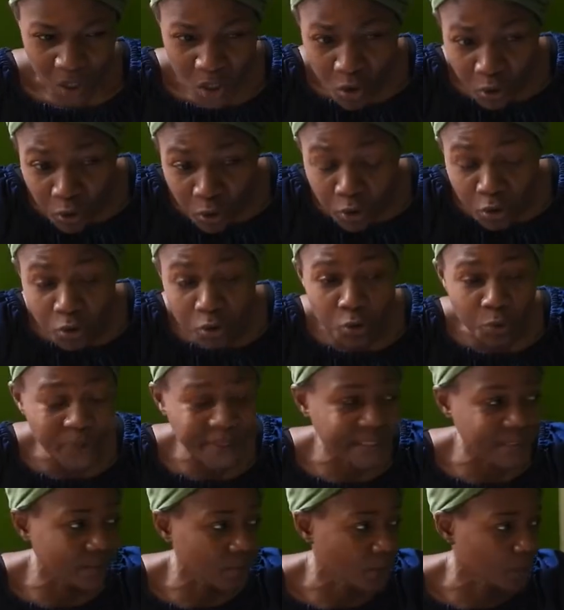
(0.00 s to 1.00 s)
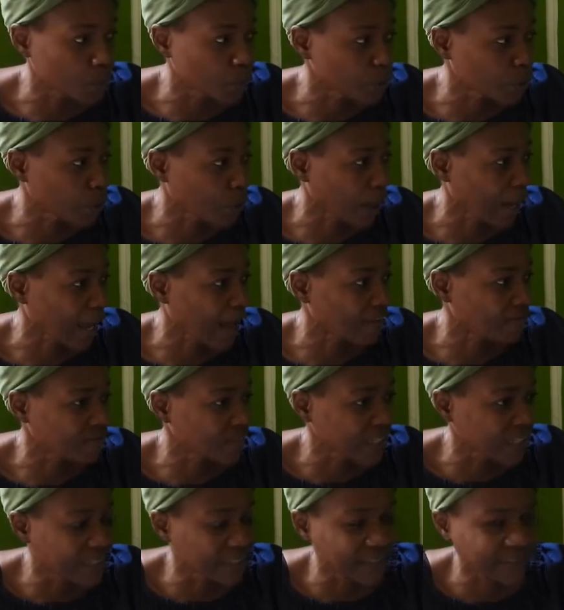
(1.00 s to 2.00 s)
we don't
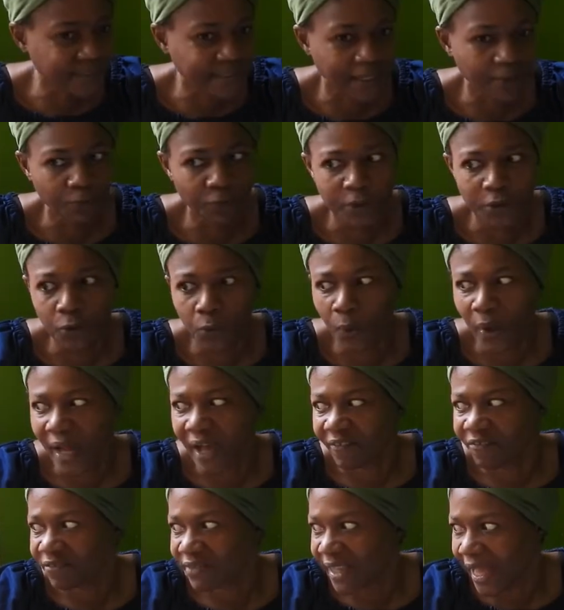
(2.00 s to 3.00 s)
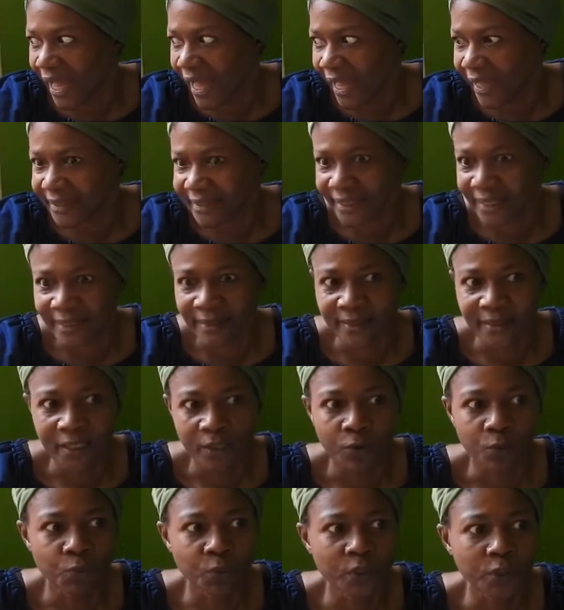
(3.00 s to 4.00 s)
have this and we don't have that, and
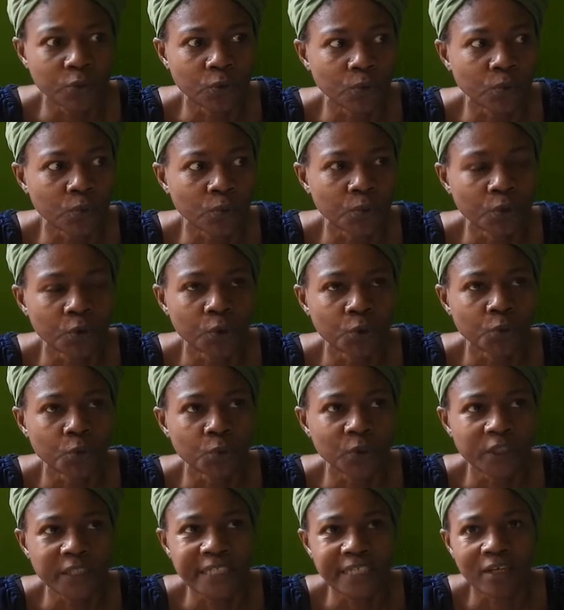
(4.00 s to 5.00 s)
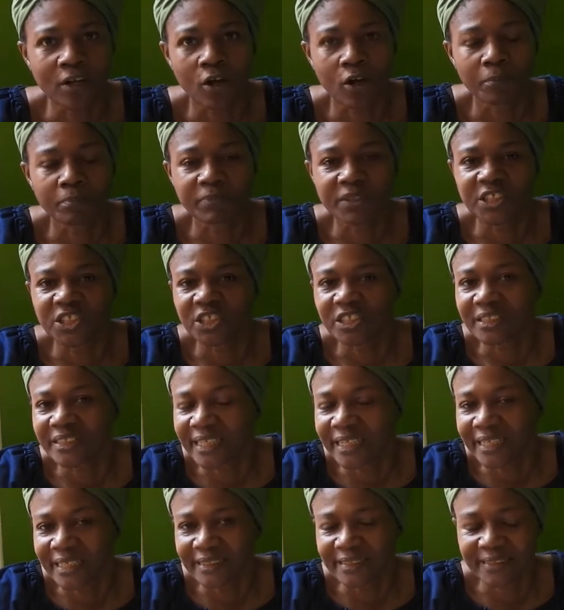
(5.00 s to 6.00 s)
we accomplished
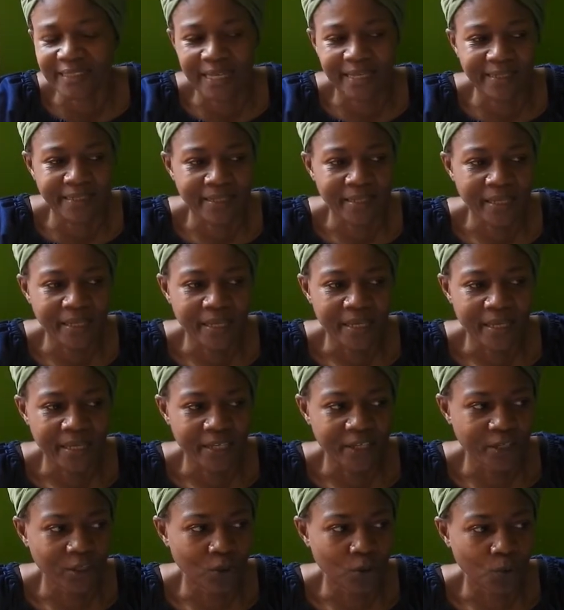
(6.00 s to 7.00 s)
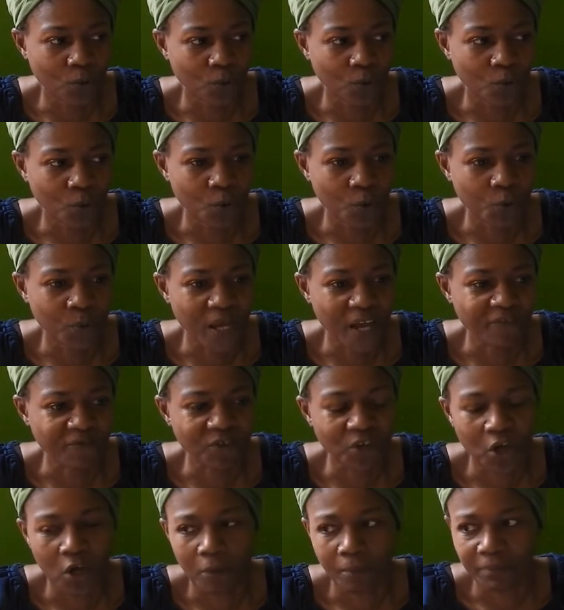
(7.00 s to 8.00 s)
this, and we have
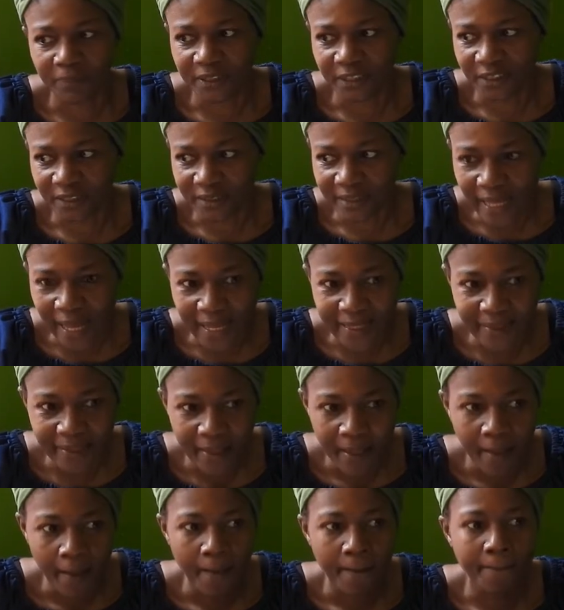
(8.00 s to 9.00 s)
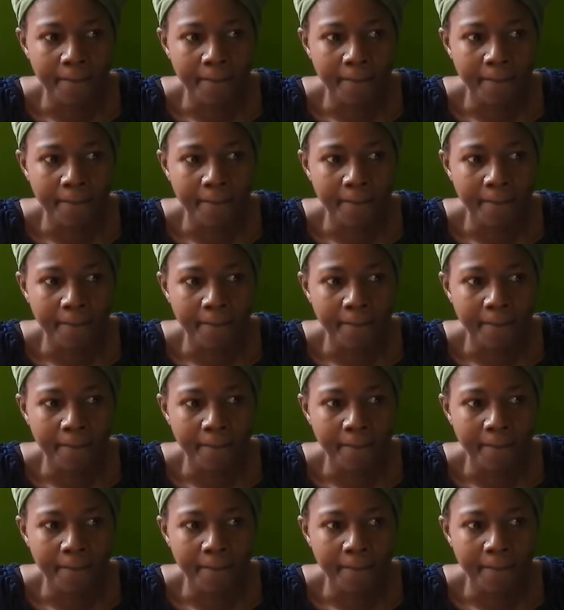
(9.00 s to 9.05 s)
to accomplish that,